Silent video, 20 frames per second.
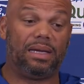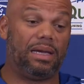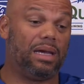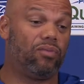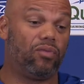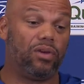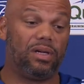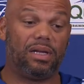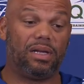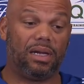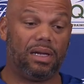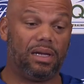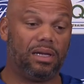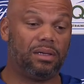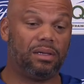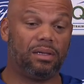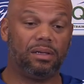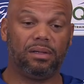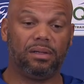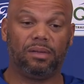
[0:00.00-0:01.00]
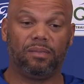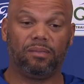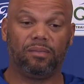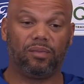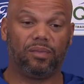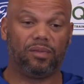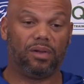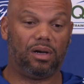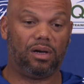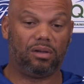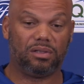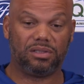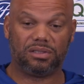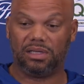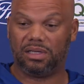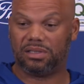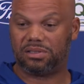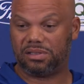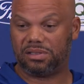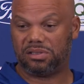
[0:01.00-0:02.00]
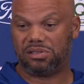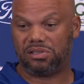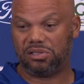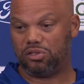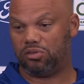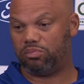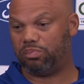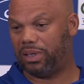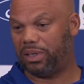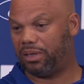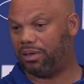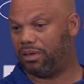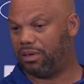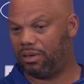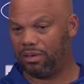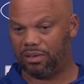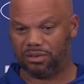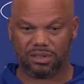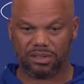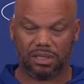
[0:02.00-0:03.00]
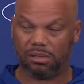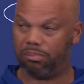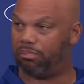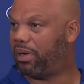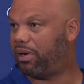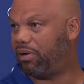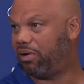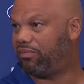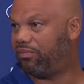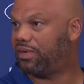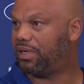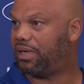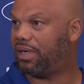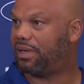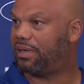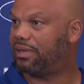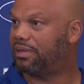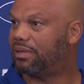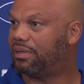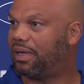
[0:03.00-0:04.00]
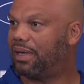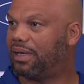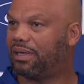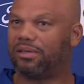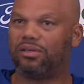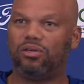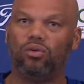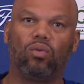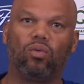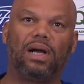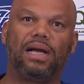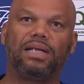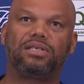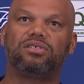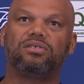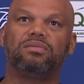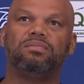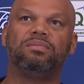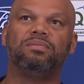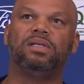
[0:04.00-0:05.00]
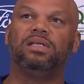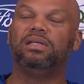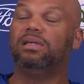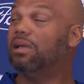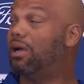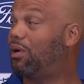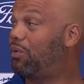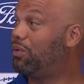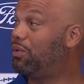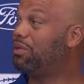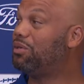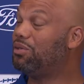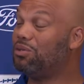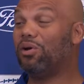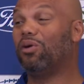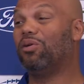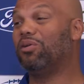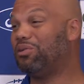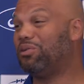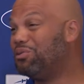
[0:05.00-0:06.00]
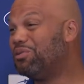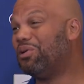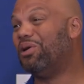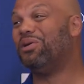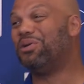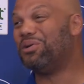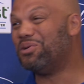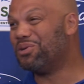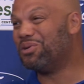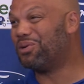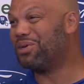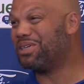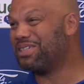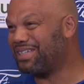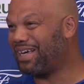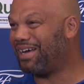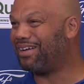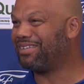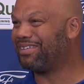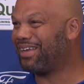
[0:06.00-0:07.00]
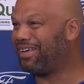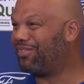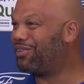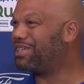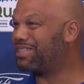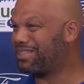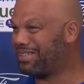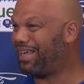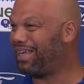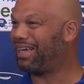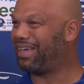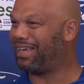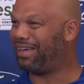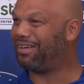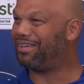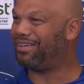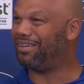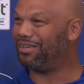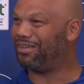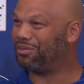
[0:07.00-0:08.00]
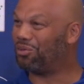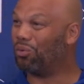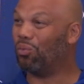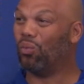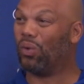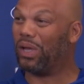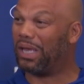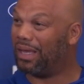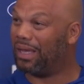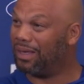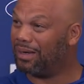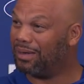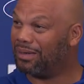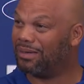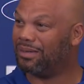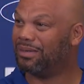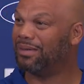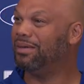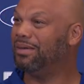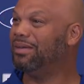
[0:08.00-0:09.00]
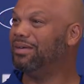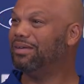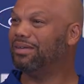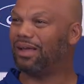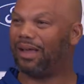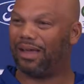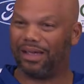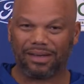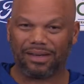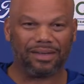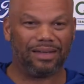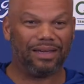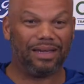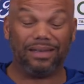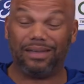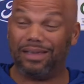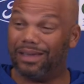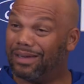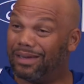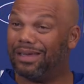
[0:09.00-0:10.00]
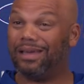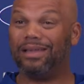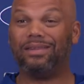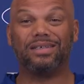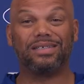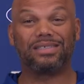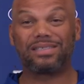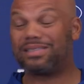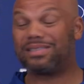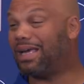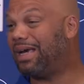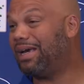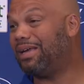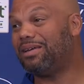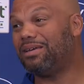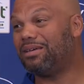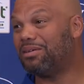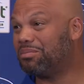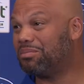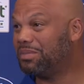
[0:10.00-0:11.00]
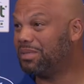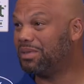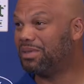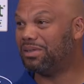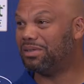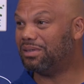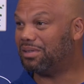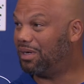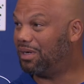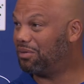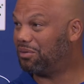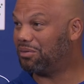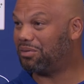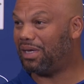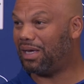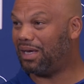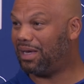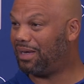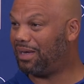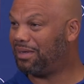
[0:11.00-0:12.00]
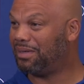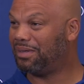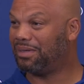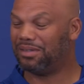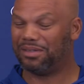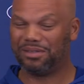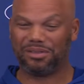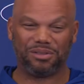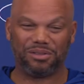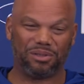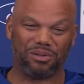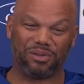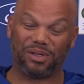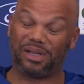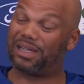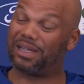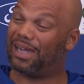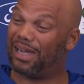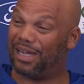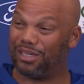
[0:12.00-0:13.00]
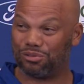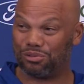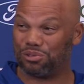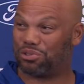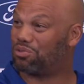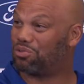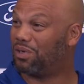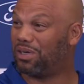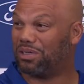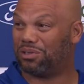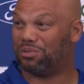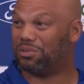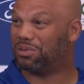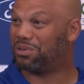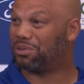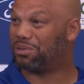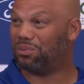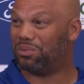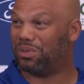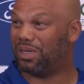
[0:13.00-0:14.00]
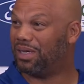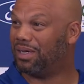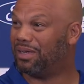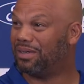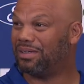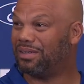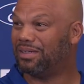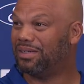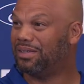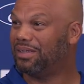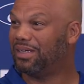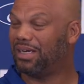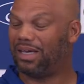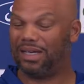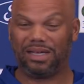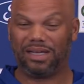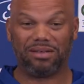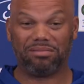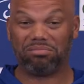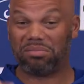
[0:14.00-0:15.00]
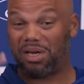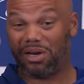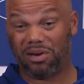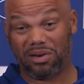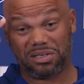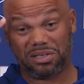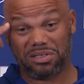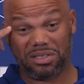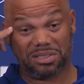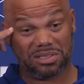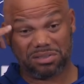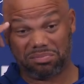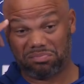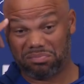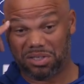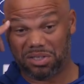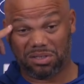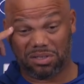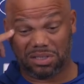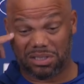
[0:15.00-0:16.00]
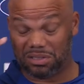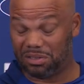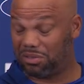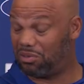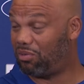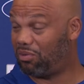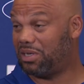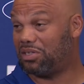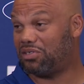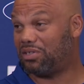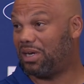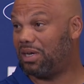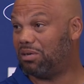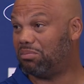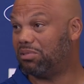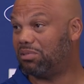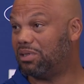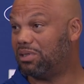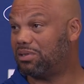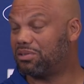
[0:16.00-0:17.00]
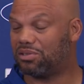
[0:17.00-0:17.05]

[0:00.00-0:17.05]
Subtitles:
Every day, all he's done since he's been here is get better every day. Like, you watch him, like, what it's like out here. The wind, like, and then in the stadium the other day, you know, their guys were struggling with the wind. And Eric just, you know, he did a great job with it.